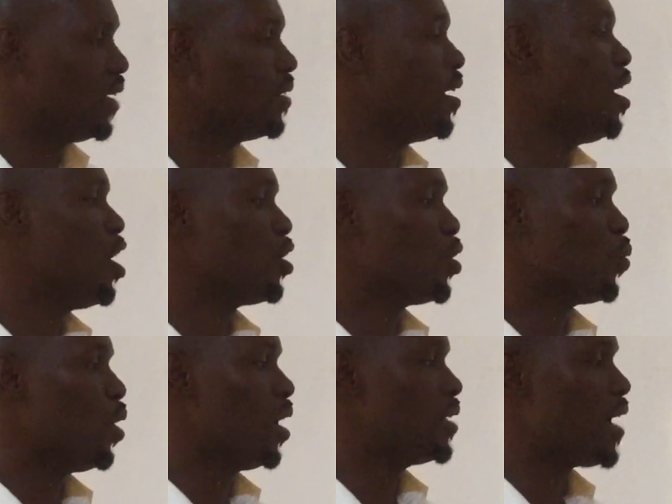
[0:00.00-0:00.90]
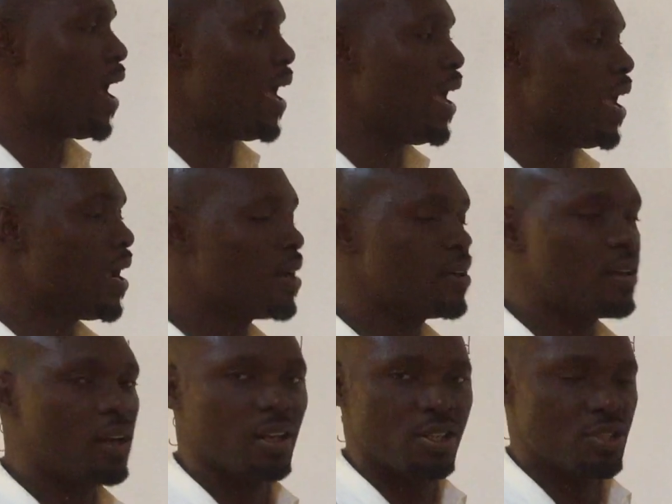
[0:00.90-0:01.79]
in the word
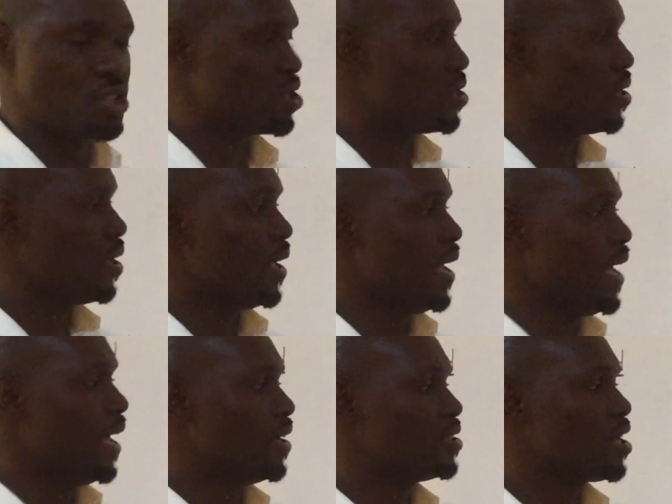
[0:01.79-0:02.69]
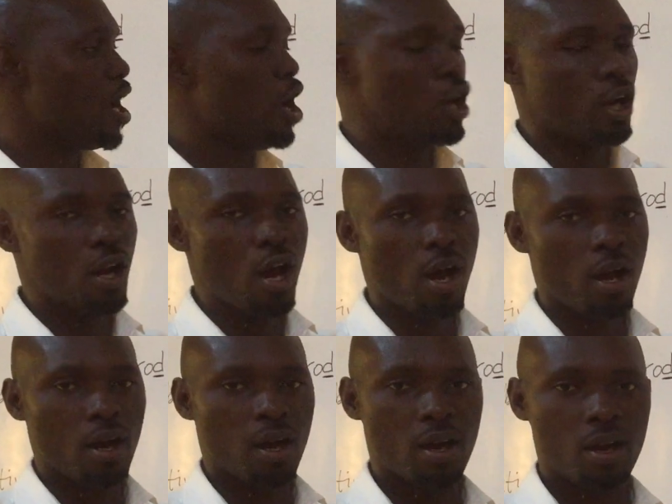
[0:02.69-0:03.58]
English and
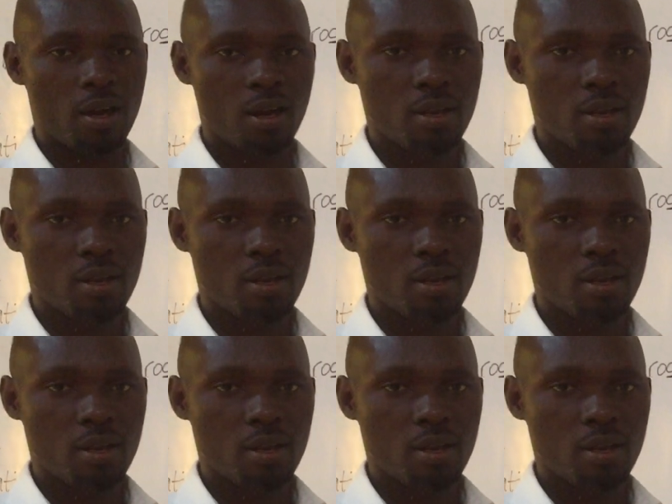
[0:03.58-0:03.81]
long,